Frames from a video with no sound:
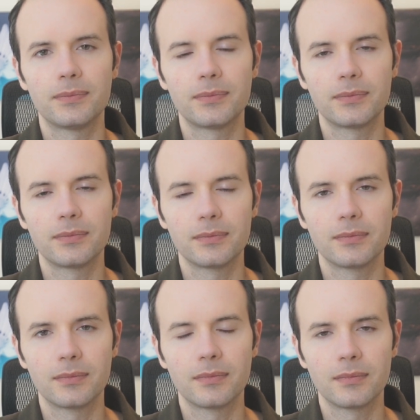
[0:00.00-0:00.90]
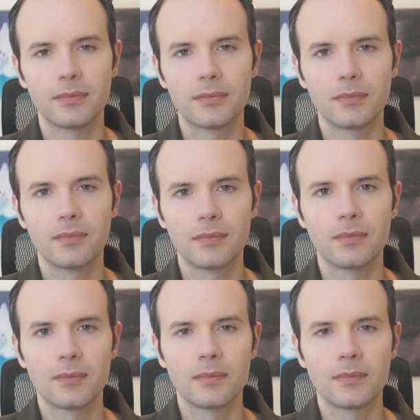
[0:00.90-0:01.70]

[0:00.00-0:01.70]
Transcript: (silence)